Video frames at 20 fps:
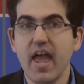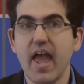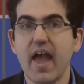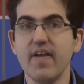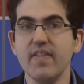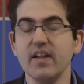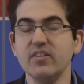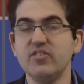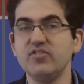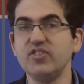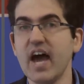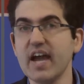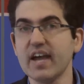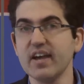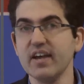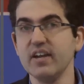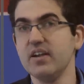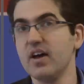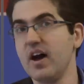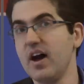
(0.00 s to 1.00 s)
and then
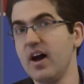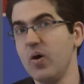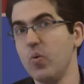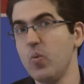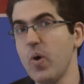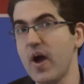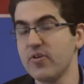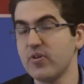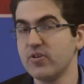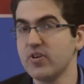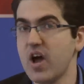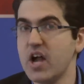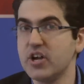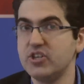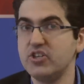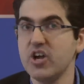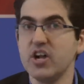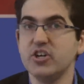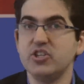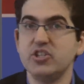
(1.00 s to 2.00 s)
second, uh, whether or not
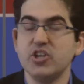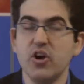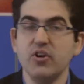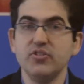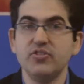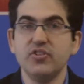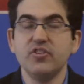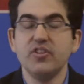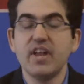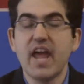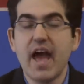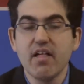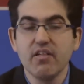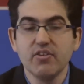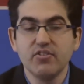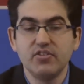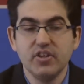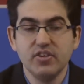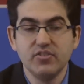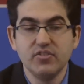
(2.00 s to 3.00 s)
Judge Jones's
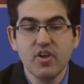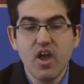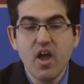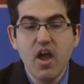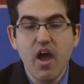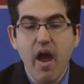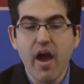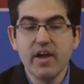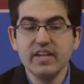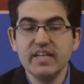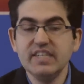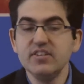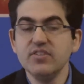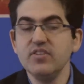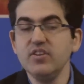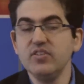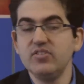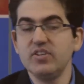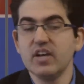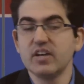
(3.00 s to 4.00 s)
analysis on each of
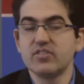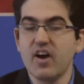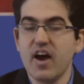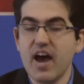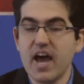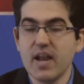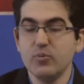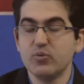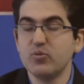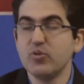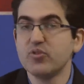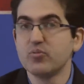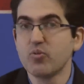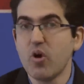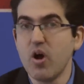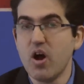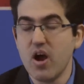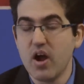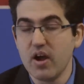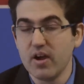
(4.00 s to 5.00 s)
these six items was
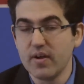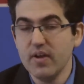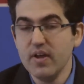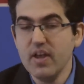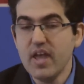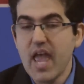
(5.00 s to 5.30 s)
wrong.